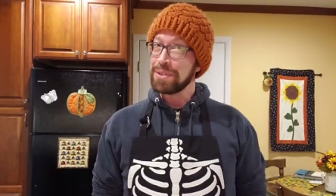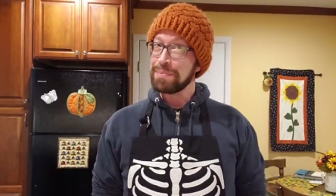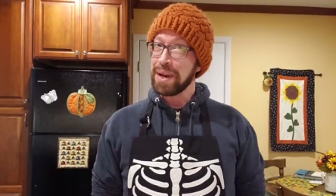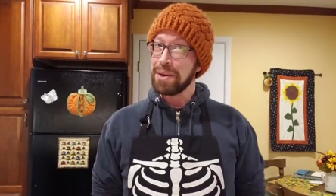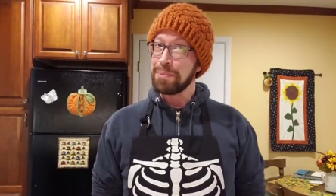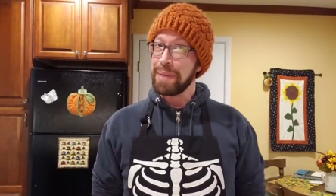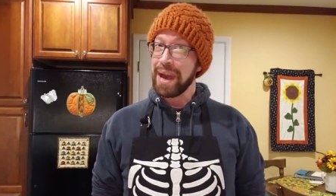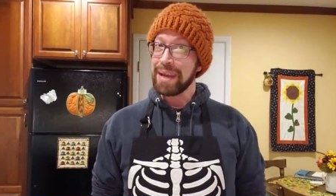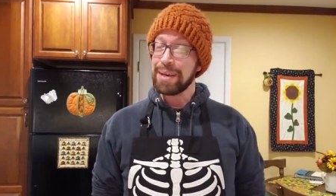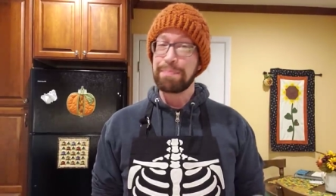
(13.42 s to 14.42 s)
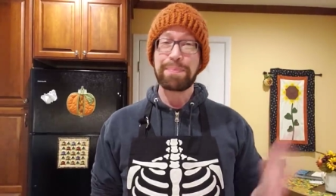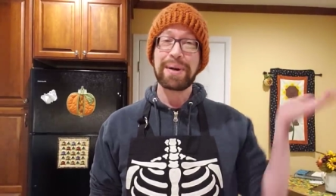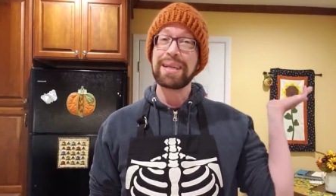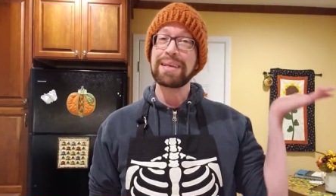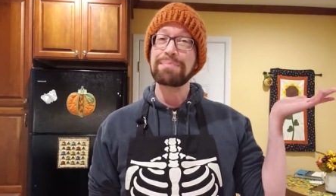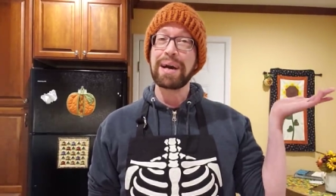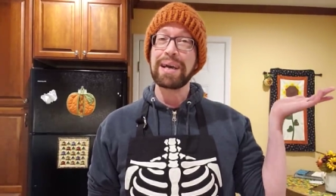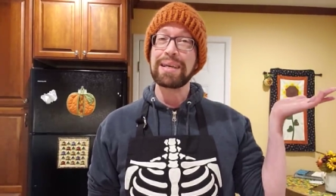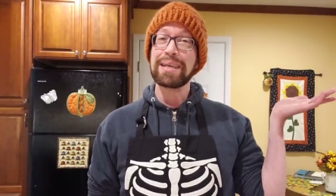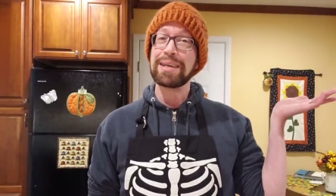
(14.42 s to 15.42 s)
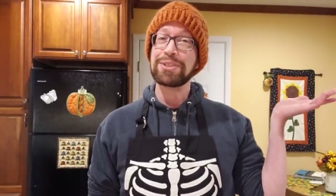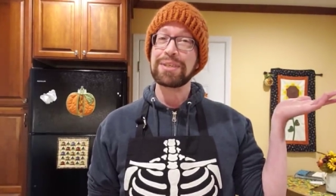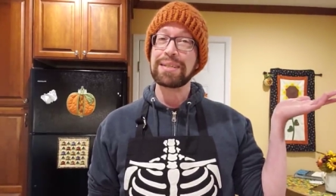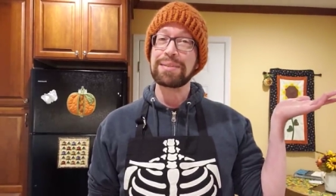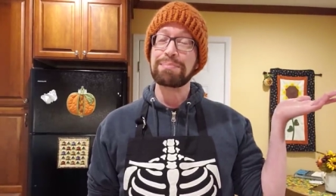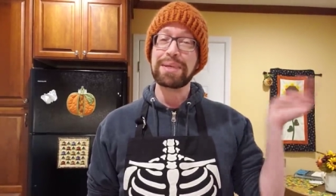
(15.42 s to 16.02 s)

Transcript: Biker Spider back, but in my kitchen,